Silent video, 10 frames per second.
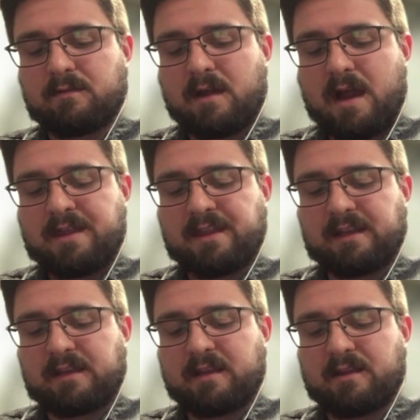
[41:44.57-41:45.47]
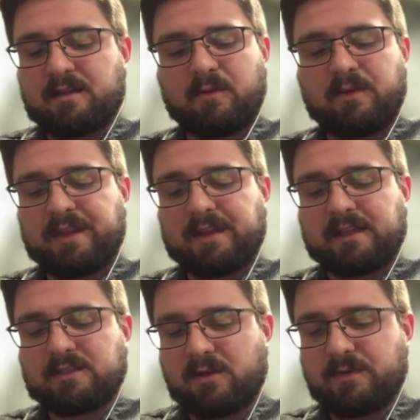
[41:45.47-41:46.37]
I think the one thing
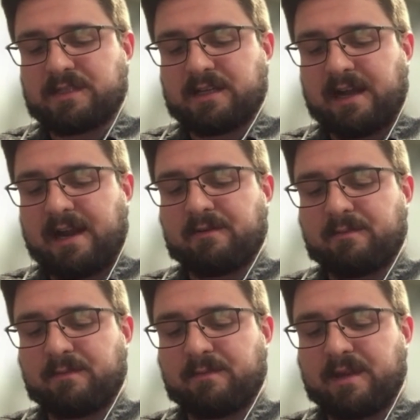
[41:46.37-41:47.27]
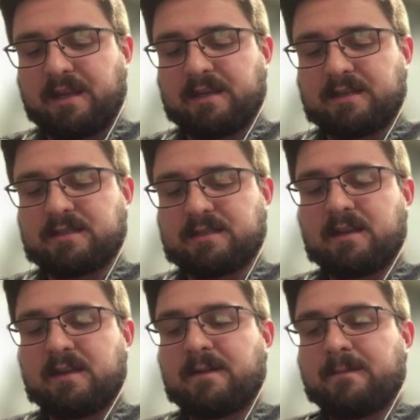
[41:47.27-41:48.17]
that's always stuck out with me is
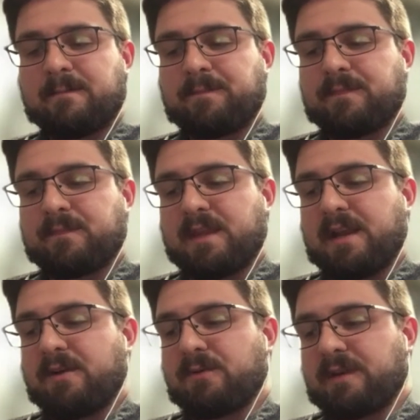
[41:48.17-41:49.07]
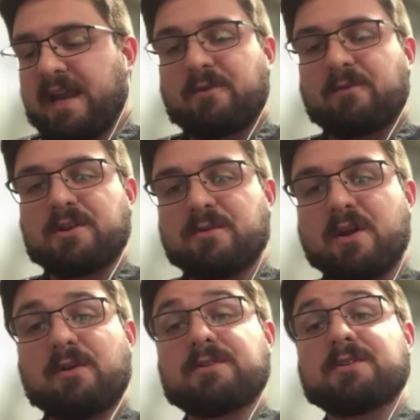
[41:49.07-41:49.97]
they don't care what you
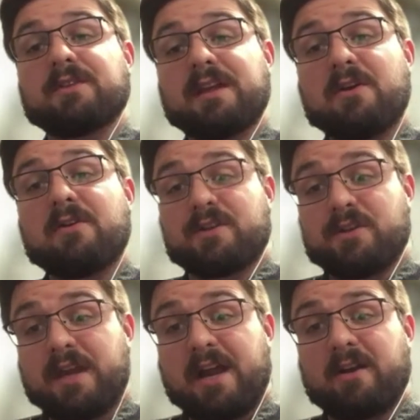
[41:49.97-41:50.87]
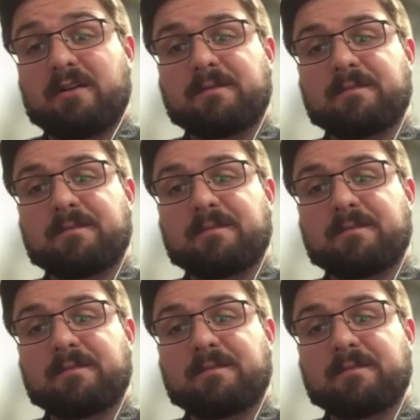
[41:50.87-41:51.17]
know until they know that you care.